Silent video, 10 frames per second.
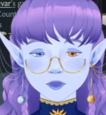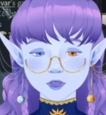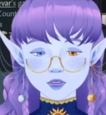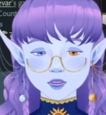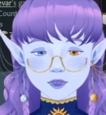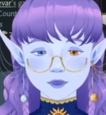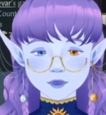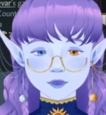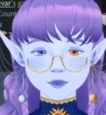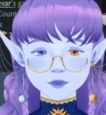
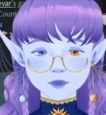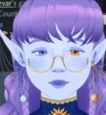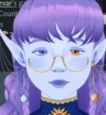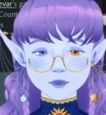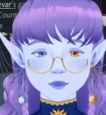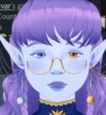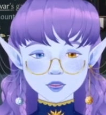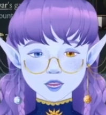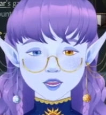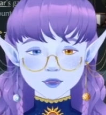Sorry,
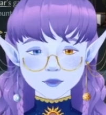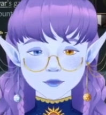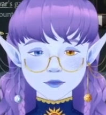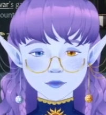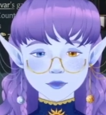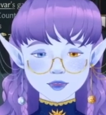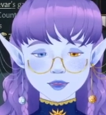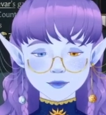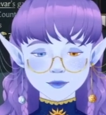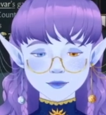
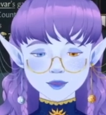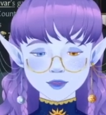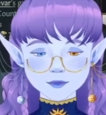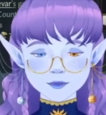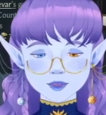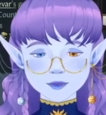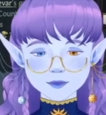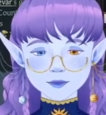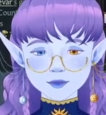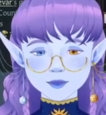Vijayabahu.
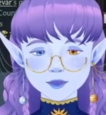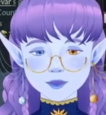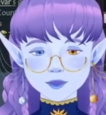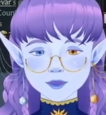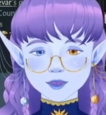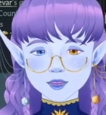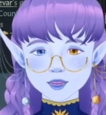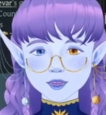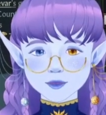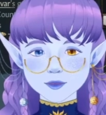
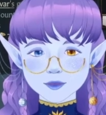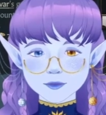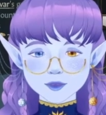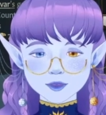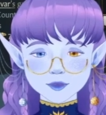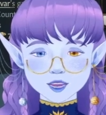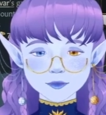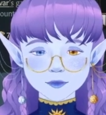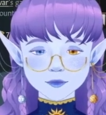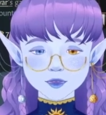Didn't mean to do that.
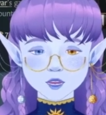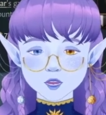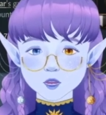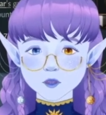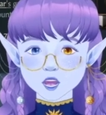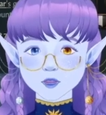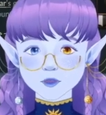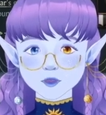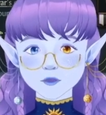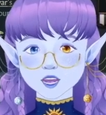Oh,
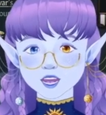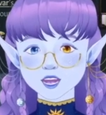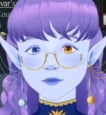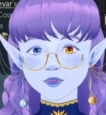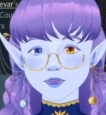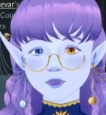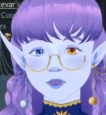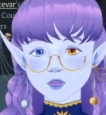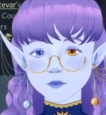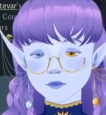also, I meant to
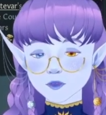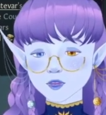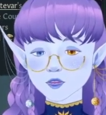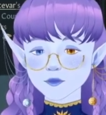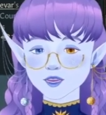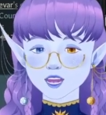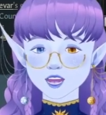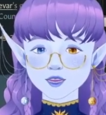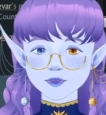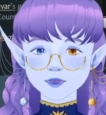note
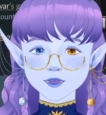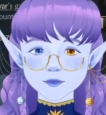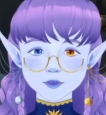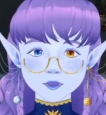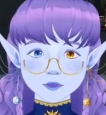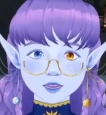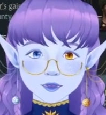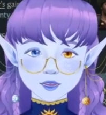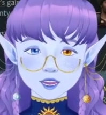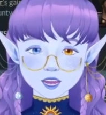that if you're
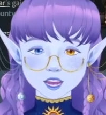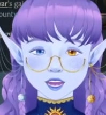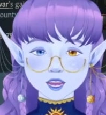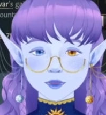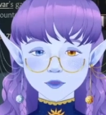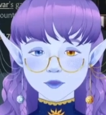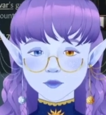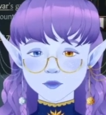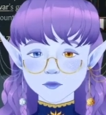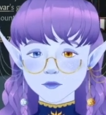watching and you notice
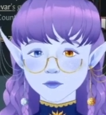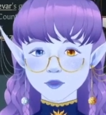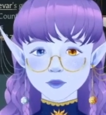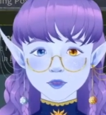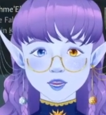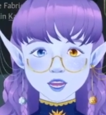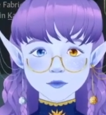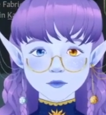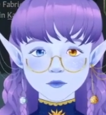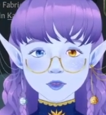me butchering
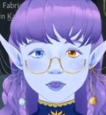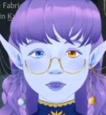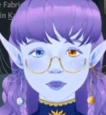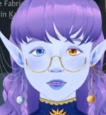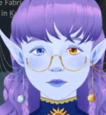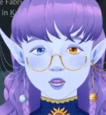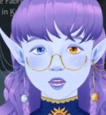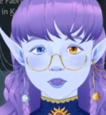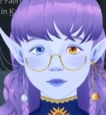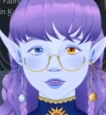names because I'm
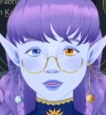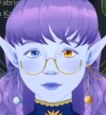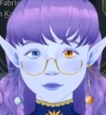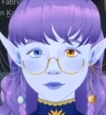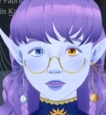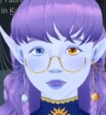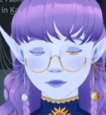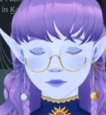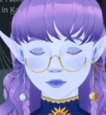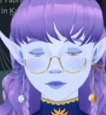not really familiar
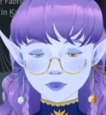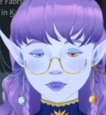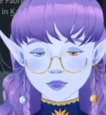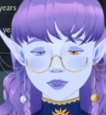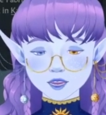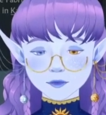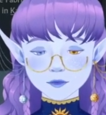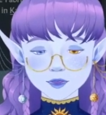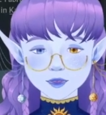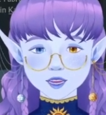with Indian
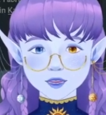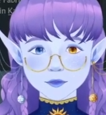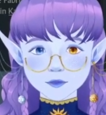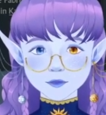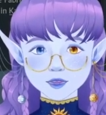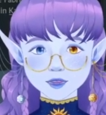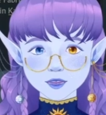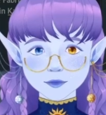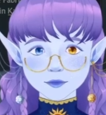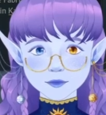names and I'm just kind
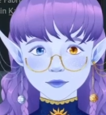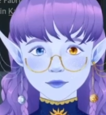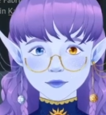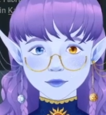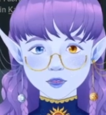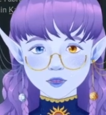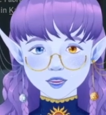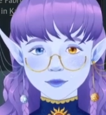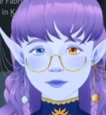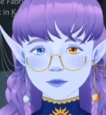of
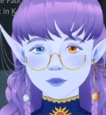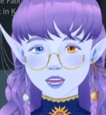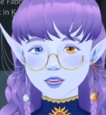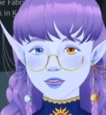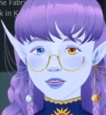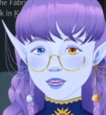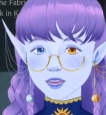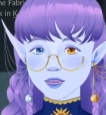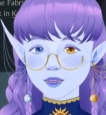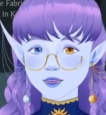going phonetically,
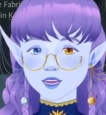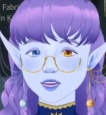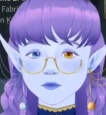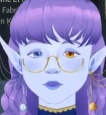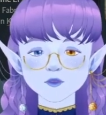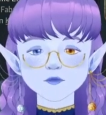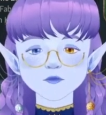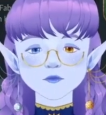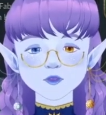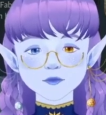
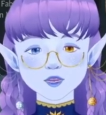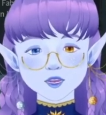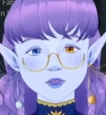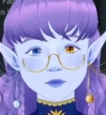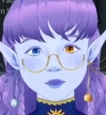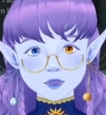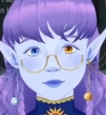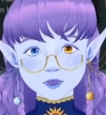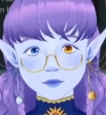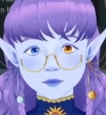do let me know if you have a
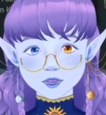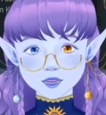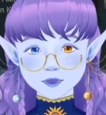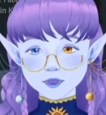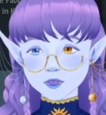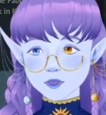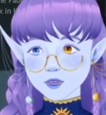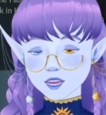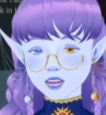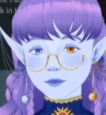good pronunciation
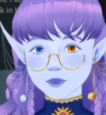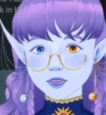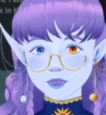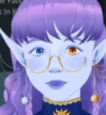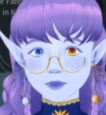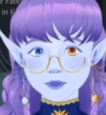guide, because